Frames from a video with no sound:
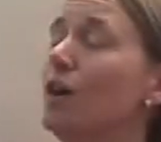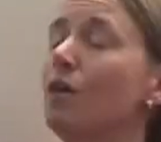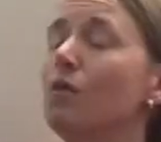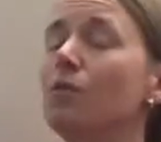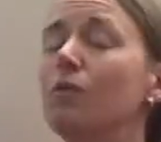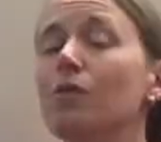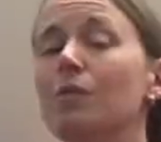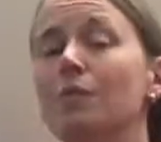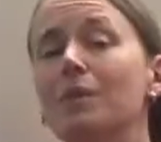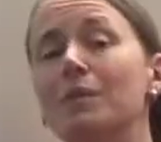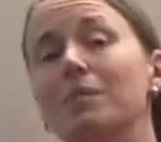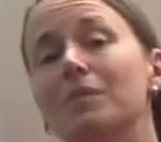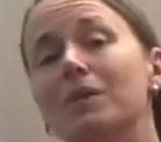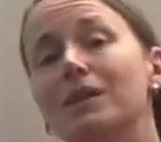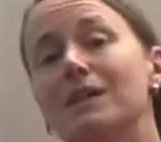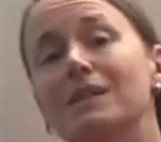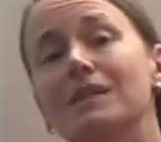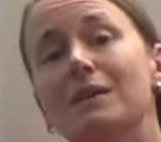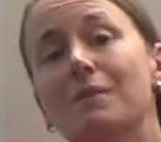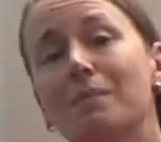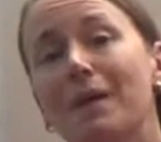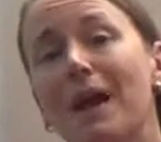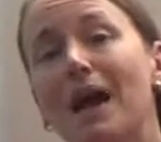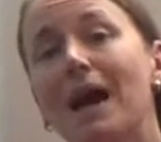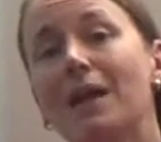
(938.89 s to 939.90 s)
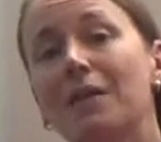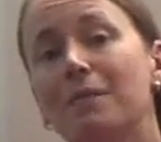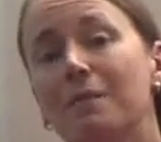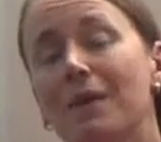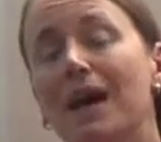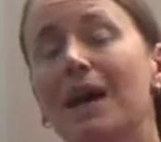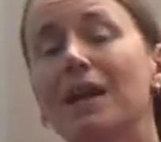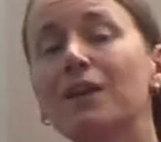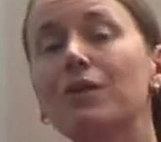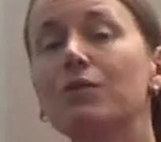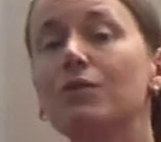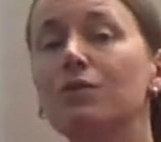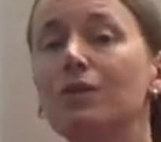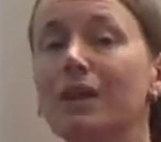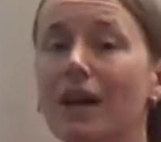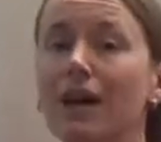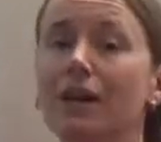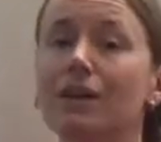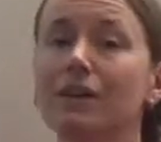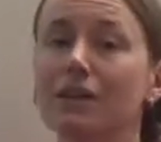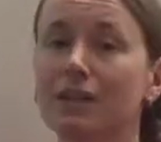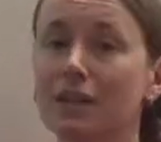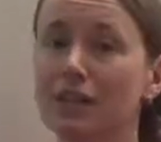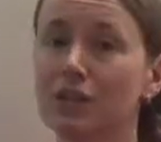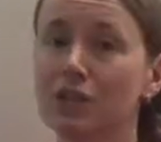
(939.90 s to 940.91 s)
Well, remember, it's a mathematical
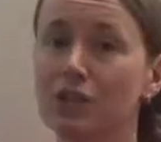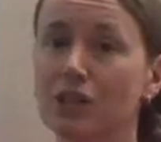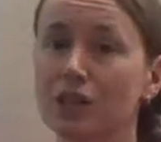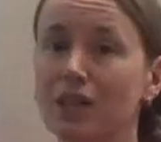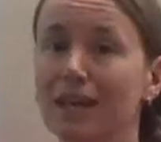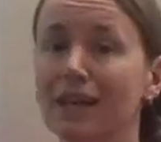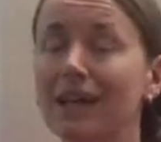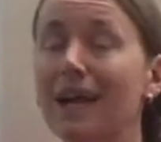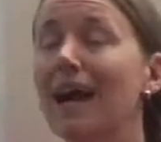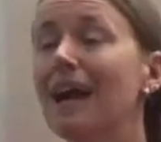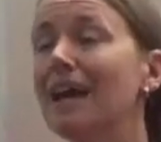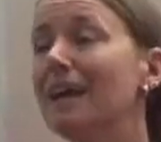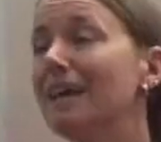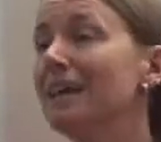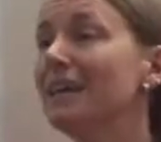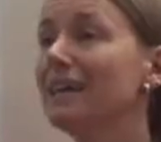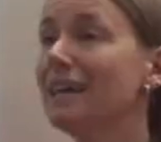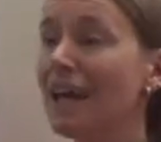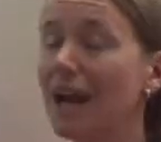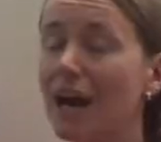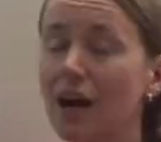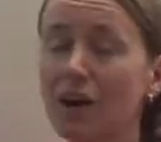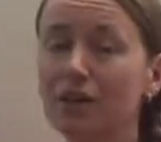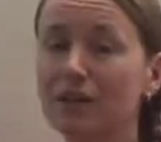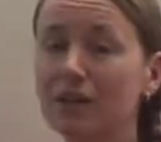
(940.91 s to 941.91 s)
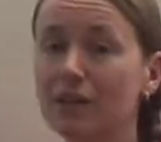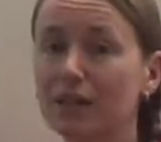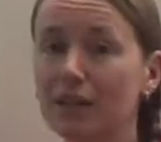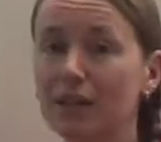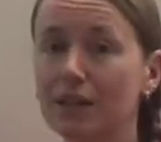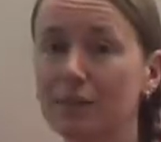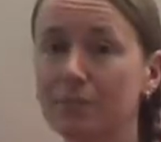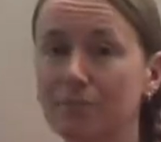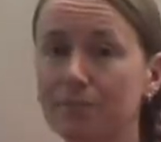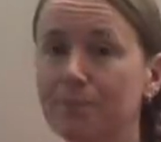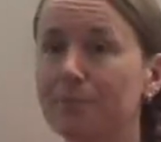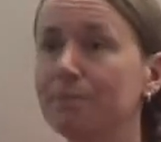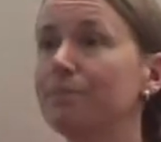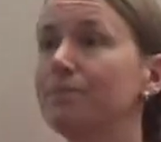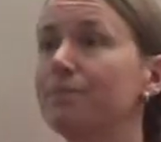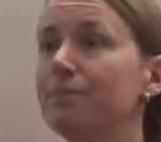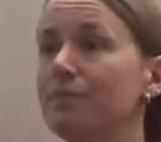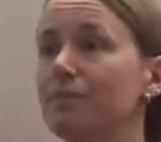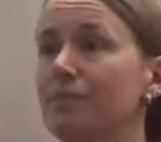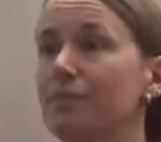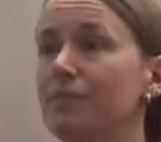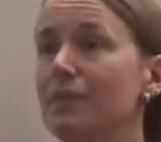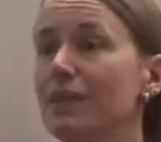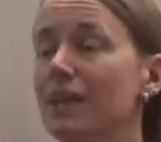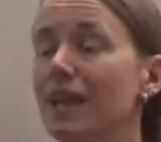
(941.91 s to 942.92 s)
calculation. Like, I can calculate
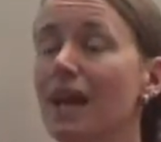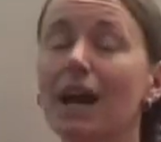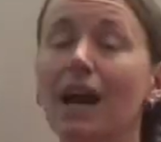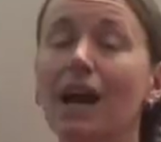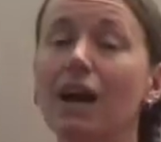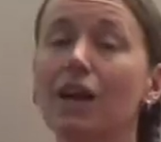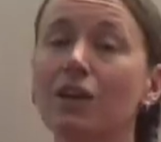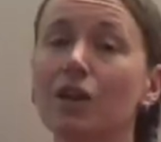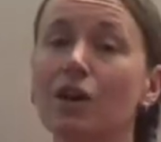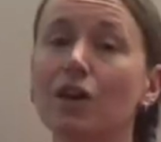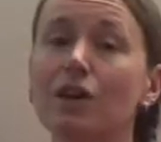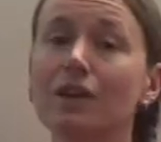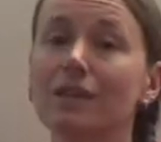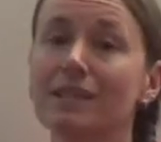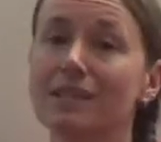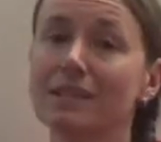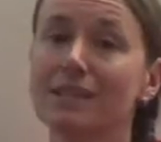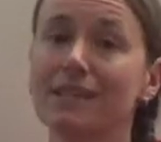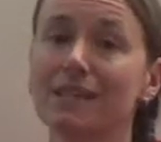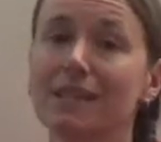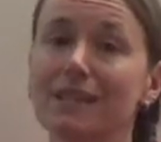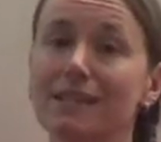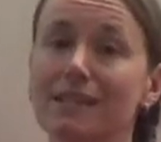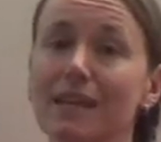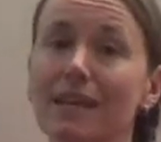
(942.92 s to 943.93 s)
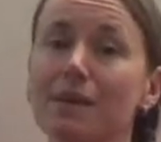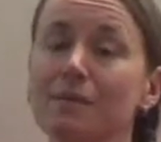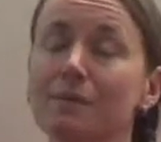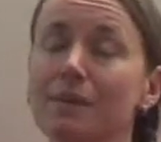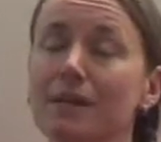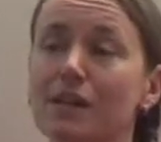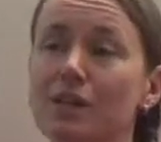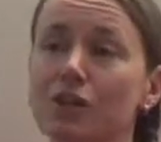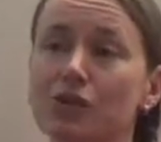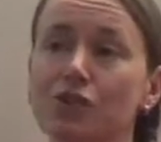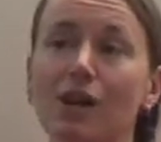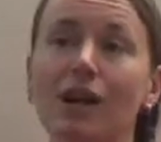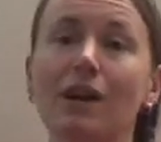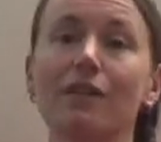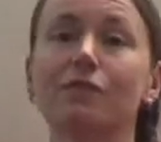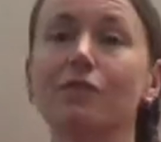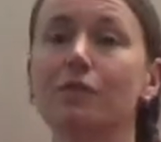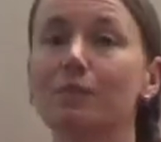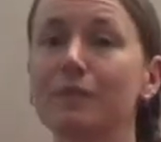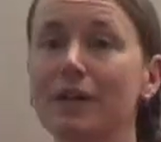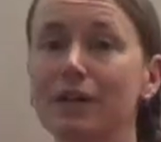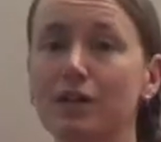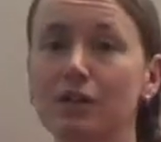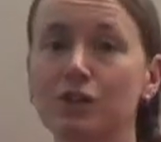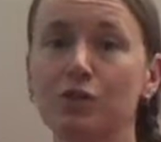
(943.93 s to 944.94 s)
how long it's going to take me to drive from
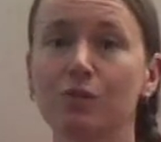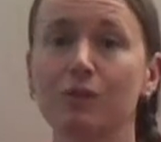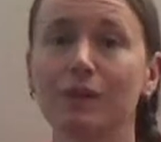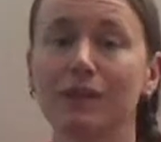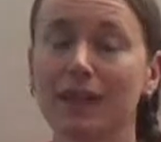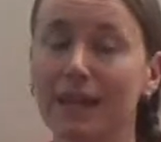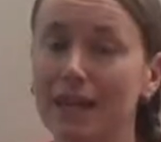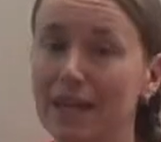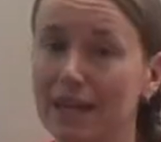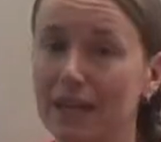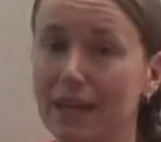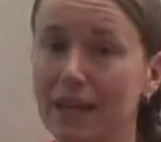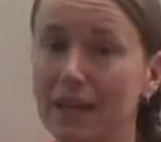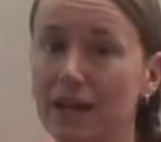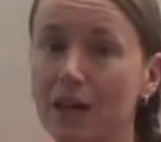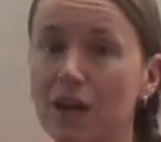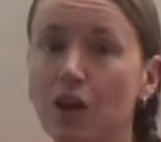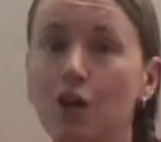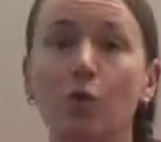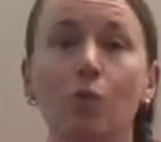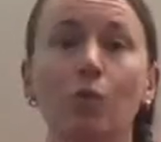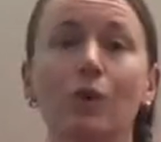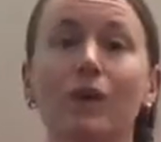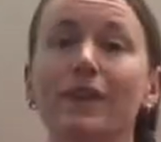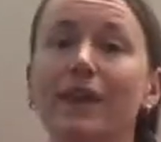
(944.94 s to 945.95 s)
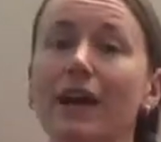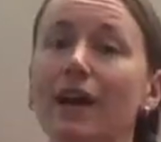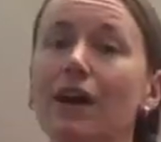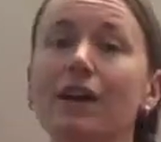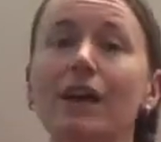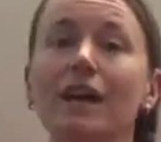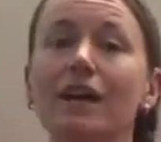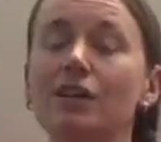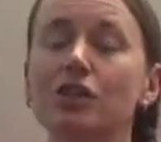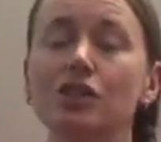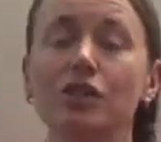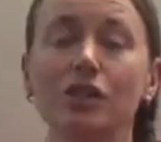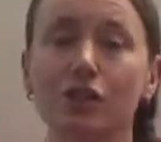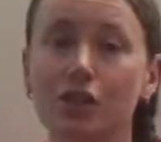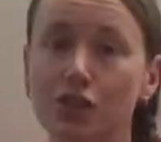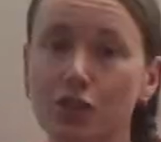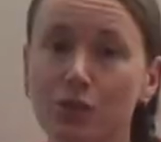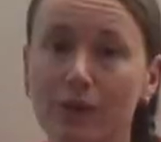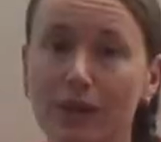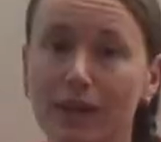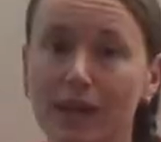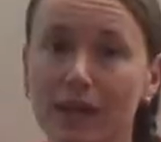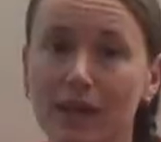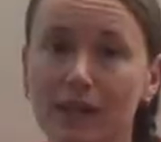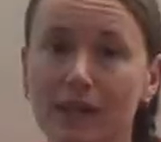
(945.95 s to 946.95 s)
here to Atlanta without actually
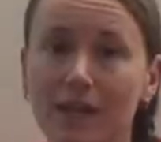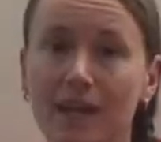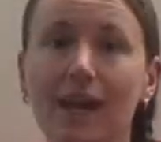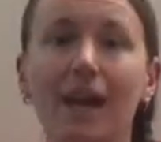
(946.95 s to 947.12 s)
doing it.